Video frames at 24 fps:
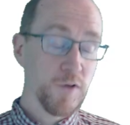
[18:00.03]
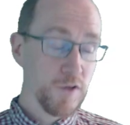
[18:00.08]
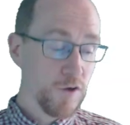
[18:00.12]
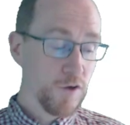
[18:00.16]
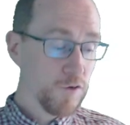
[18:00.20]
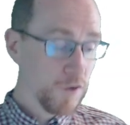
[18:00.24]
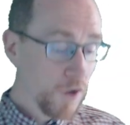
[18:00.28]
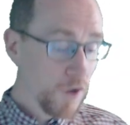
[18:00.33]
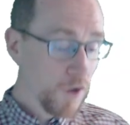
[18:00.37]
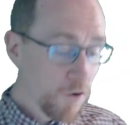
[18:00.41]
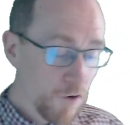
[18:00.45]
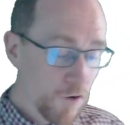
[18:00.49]

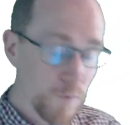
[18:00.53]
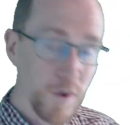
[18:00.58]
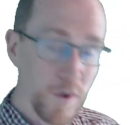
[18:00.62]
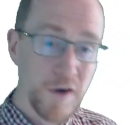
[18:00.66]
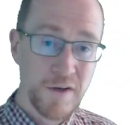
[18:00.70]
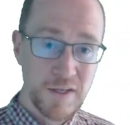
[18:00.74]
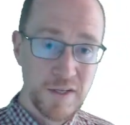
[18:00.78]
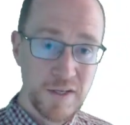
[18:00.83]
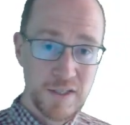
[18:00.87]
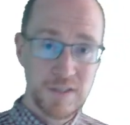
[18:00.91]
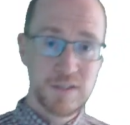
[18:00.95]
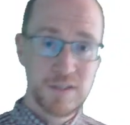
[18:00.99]
know about
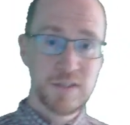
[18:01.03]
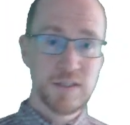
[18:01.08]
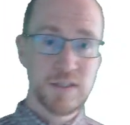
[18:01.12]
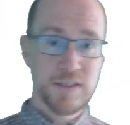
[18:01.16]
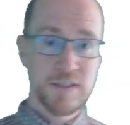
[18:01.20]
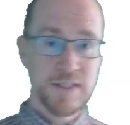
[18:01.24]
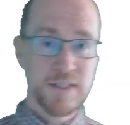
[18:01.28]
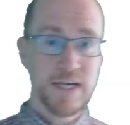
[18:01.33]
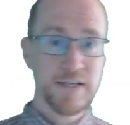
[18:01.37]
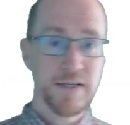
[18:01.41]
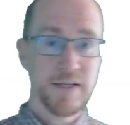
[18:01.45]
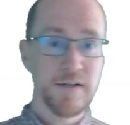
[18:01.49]
these
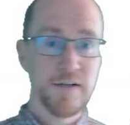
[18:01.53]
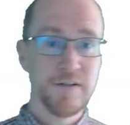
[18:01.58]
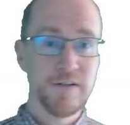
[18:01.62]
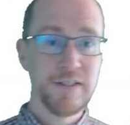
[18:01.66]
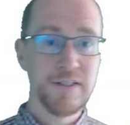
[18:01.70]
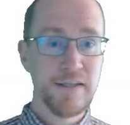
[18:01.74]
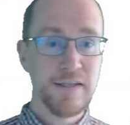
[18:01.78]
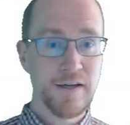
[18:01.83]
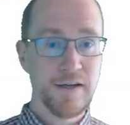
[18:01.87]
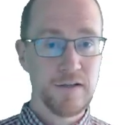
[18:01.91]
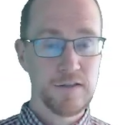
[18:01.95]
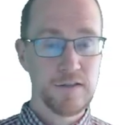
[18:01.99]
technical
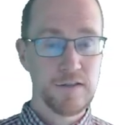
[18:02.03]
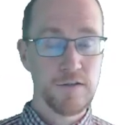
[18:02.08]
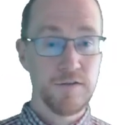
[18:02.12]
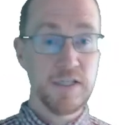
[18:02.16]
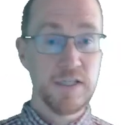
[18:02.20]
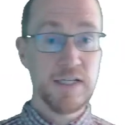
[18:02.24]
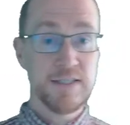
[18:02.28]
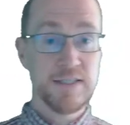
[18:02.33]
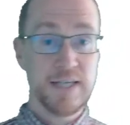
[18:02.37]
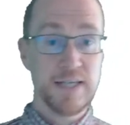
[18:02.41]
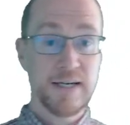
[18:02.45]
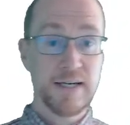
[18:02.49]
details of the
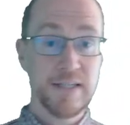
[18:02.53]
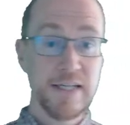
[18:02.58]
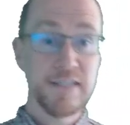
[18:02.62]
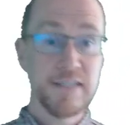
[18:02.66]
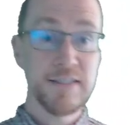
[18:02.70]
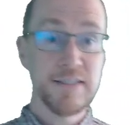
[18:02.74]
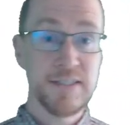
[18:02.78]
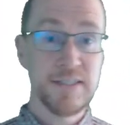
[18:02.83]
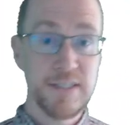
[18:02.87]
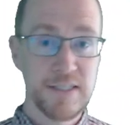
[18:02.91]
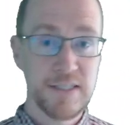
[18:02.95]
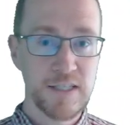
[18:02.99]
exact
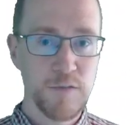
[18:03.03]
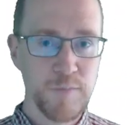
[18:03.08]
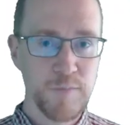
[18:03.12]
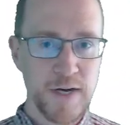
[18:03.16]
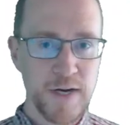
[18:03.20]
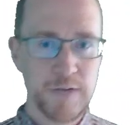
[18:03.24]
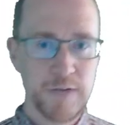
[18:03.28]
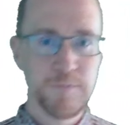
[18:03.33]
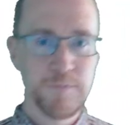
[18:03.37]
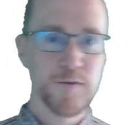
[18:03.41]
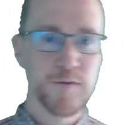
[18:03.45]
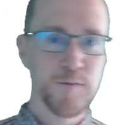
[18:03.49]
latencies and
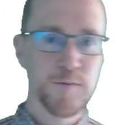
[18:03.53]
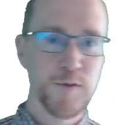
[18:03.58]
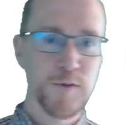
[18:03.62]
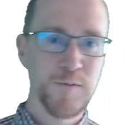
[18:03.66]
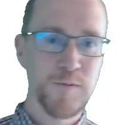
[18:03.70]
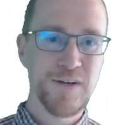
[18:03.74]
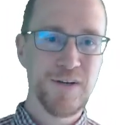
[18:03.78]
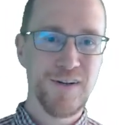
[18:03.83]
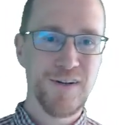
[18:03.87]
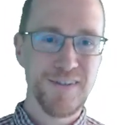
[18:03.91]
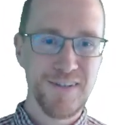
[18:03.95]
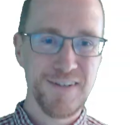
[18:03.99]
bandwidths between
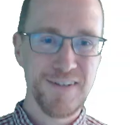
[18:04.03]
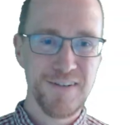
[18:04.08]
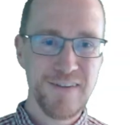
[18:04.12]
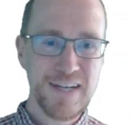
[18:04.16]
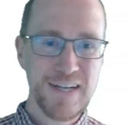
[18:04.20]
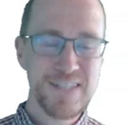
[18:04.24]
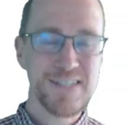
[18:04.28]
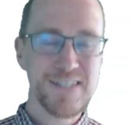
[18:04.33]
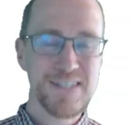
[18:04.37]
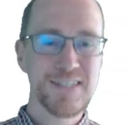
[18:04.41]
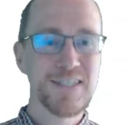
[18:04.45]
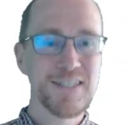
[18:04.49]
all the
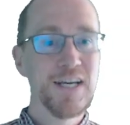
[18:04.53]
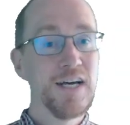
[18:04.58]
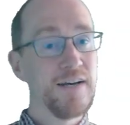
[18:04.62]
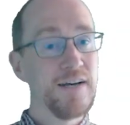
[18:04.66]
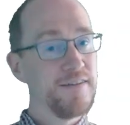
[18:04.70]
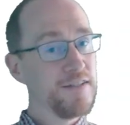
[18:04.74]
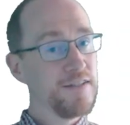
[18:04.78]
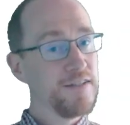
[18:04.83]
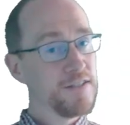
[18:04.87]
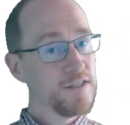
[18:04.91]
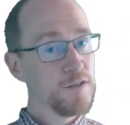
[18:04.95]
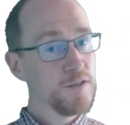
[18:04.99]
devices. And
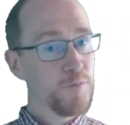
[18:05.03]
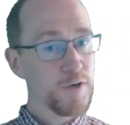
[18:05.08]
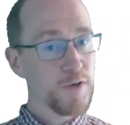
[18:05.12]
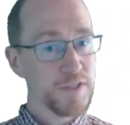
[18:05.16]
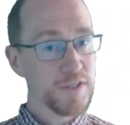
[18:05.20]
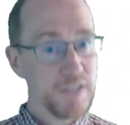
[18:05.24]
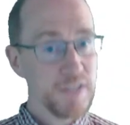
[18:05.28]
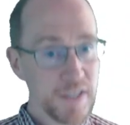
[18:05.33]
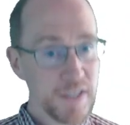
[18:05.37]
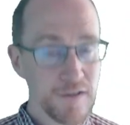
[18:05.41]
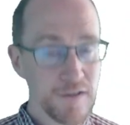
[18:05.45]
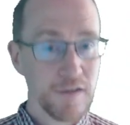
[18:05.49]
this is a
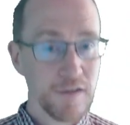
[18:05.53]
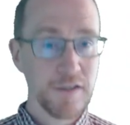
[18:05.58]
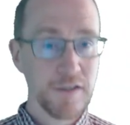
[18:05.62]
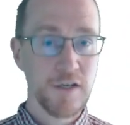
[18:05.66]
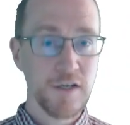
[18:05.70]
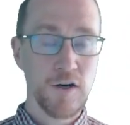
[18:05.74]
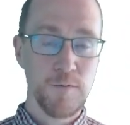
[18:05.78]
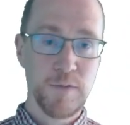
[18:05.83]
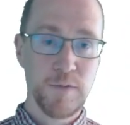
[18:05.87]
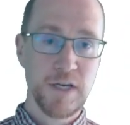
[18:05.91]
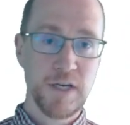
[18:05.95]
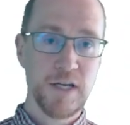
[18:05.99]
particularly
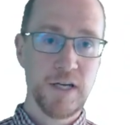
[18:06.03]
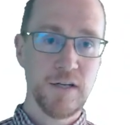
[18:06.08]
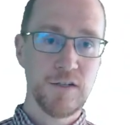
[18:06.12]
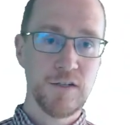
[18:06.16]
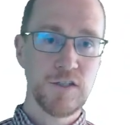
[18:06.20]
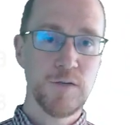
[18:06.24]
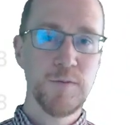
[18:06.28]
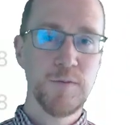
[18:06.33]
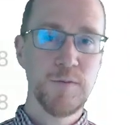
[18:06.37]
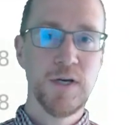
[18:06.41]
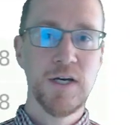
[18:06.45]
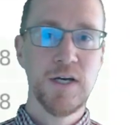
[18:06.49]
complicated
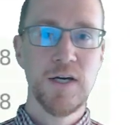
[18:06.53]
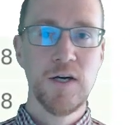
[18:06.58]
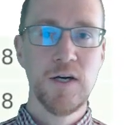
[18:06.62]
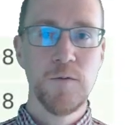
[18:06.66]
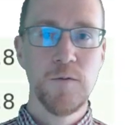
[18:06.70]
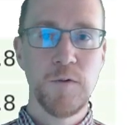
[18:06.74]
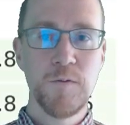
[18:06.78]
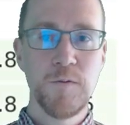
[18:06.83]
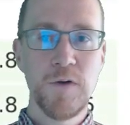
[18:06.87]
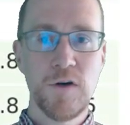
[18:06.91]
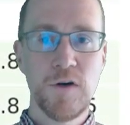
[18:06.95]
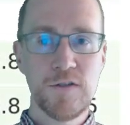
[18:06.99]
chip. But
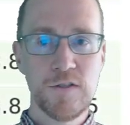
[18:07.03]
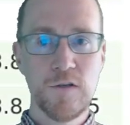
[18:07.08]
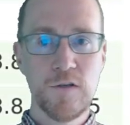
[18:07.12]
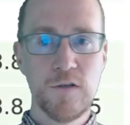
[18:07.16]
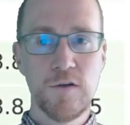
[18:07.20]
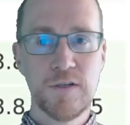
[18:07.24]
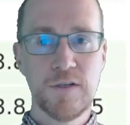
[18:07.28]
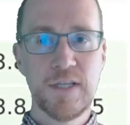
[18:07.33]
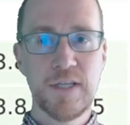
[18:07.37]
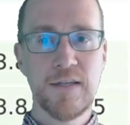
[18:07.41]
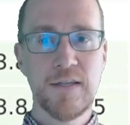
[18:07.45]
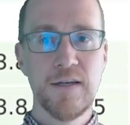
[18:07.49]
we also
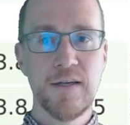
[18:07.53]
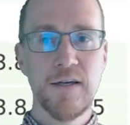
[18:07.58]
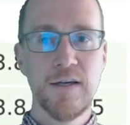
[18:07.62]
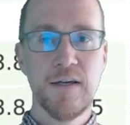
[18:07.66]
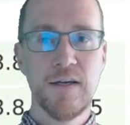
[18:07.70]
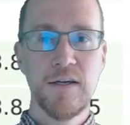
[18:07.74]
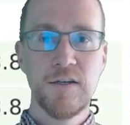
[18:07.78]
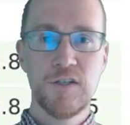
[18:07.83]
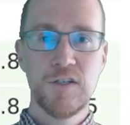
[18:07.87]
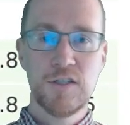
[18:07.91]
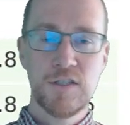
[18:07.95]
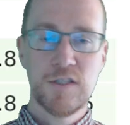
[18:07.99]
looked at
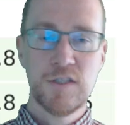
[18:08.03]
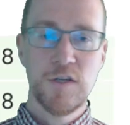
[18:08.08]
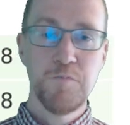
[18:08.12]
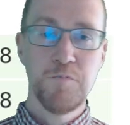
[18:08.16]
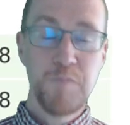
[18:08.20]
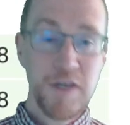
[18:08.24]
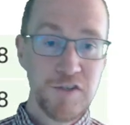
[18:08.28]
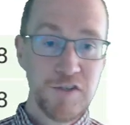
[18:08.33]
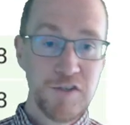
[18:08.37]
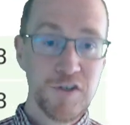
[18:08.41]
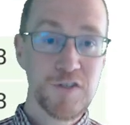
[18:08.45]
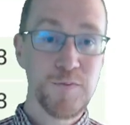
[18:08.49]
just
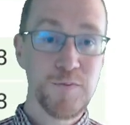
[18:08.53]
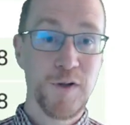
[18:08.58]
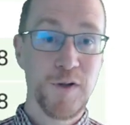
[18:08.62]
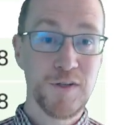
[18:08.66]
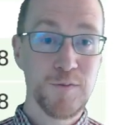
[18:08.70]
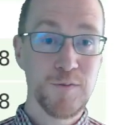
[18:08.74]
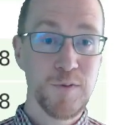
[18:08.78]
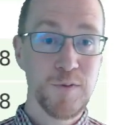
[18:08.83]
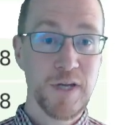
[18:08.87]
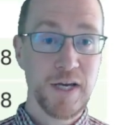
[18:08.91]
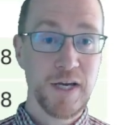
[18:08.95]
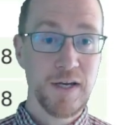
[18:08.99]
matrix
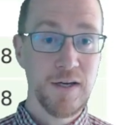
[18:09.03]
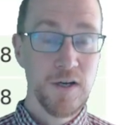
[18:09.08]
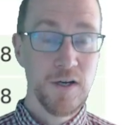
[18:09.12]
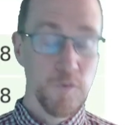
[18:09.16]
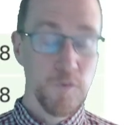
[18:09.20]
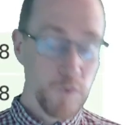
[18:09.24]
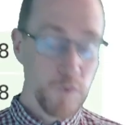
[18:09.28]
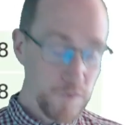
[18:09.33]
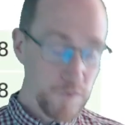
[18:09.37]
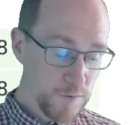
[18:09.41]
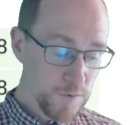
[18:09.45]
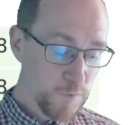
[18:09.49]
multiply, one
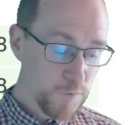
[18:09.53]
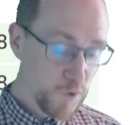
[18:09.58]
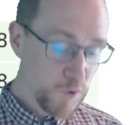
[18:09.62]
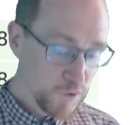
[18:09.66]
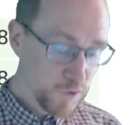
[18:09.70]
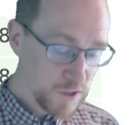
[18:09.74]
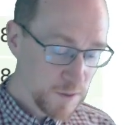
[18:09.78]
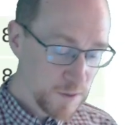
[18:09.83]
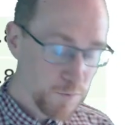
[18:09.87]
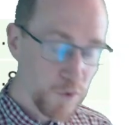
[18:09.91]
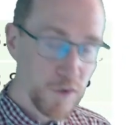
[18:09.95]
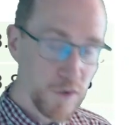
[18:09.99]
of the most
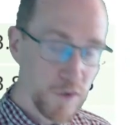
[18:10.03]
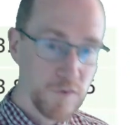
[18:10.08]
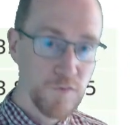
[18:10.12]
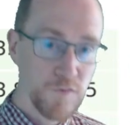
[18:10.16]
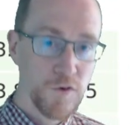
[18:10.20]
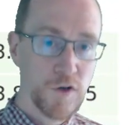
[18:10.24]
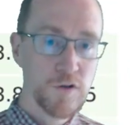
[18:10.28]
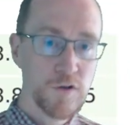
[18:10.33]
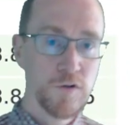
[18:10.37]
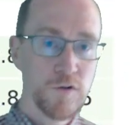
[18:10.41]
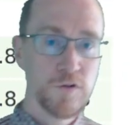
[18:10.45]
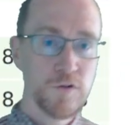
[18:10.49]
important
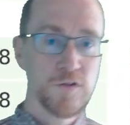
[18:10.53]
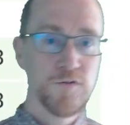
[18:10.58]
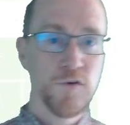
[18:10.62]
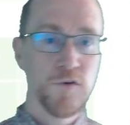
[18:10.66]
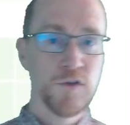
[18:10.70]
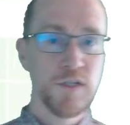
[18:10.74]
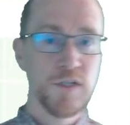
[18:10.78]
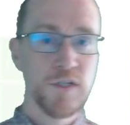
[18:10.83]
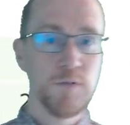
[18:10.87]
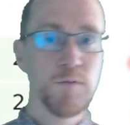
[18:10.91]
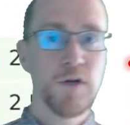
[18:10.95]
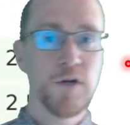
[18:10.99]
workloads for
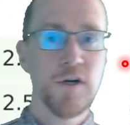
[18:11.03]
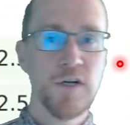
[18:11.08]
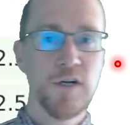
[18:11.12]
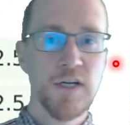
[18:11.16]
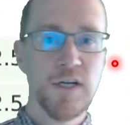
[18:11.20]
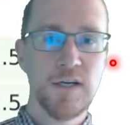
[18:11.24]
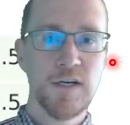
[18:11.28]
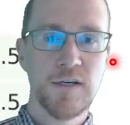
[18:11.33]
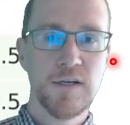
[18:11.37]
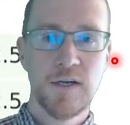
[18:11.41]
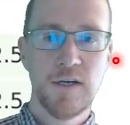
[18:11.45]
deep learning.